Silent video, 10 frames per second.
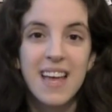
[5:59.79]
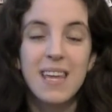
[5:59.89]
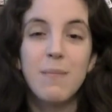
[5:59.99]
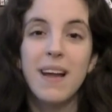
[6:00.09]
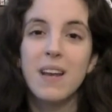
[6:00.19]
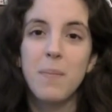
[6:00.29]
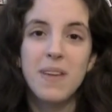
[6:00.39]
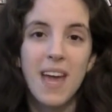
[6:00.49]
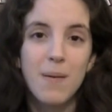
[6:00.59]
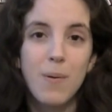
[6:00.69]
He might not
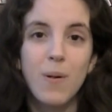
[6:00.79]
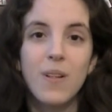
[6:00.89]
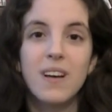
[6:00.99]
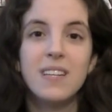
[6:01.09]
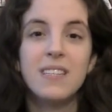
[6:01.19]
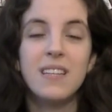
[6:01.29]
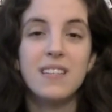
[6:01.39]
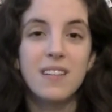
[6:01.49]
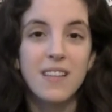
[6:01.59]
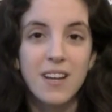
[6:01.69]
be able to
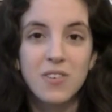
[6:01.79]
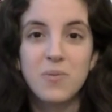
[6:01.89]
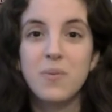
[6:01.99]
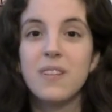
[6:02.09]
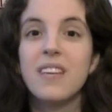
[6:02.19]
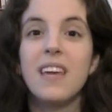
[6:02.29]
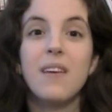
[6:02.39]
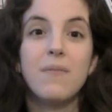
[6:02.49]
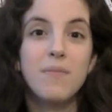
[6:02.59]
intellectually